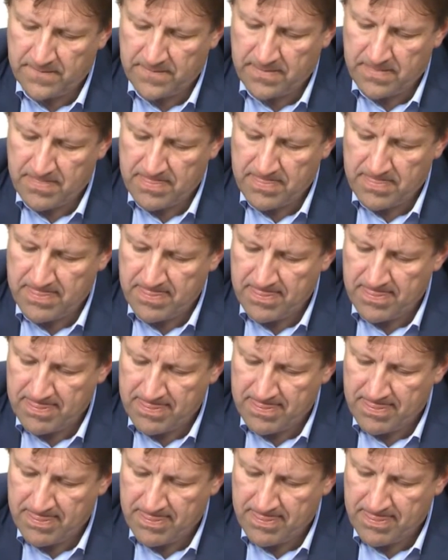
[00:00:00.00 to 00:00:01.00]

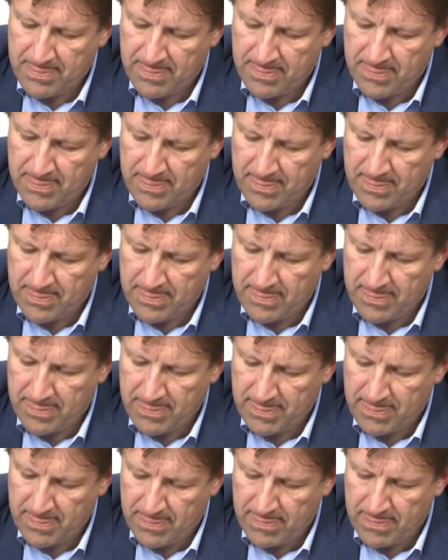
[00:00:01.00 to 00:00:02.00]

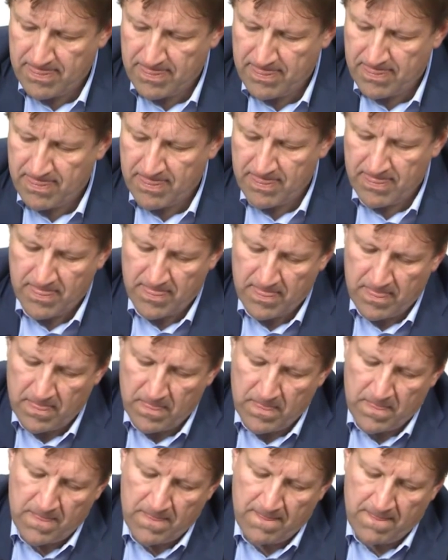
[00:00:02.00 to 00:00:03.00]

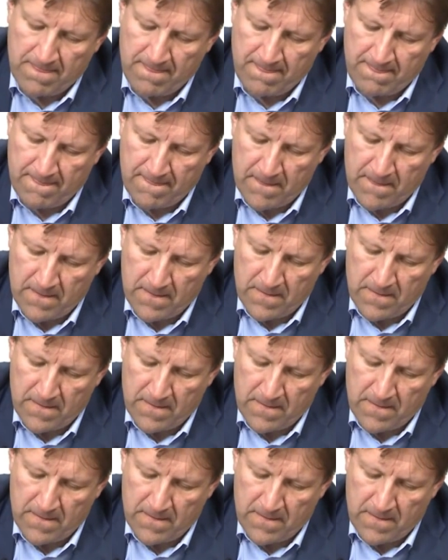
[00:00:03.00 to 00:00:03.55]
[no speech]